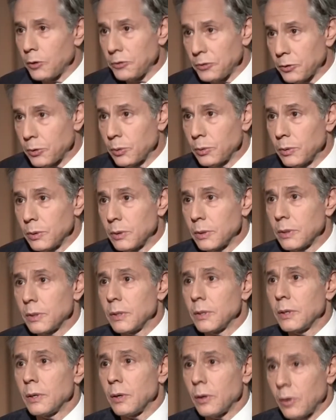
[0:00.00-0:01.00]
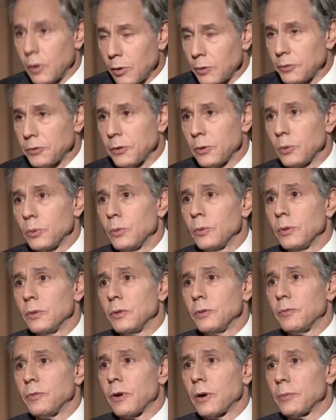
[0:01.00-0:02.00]
also, also
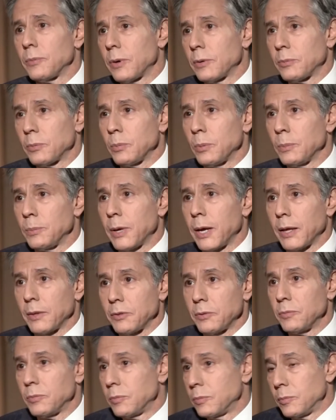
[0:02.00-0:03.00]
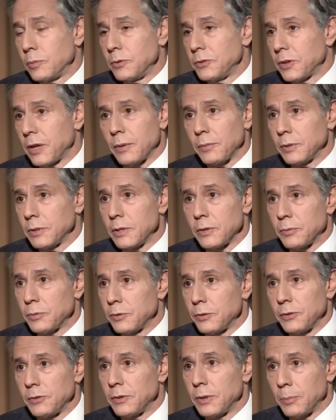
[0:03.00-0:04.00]
the far preferable path of resolving
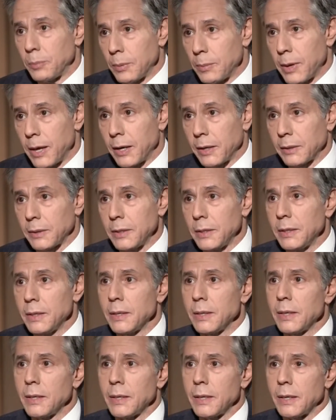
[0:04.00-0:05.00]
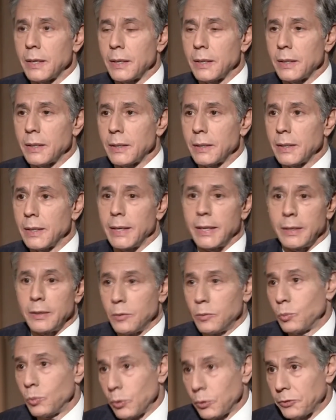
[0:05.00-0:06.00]
differences diplomatically. Uh,
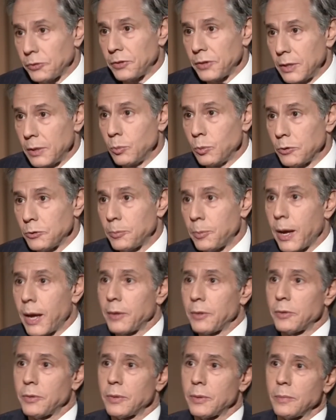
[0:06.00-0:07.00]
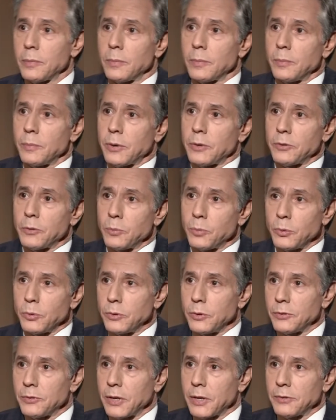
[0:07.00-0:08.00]
and we'll see which path President
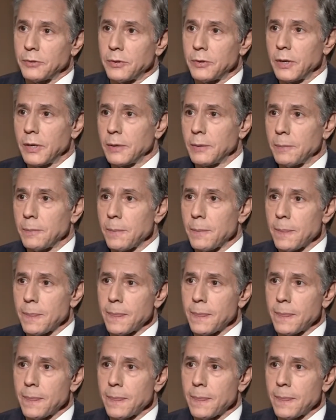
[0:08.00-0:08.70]
Putin decides to take.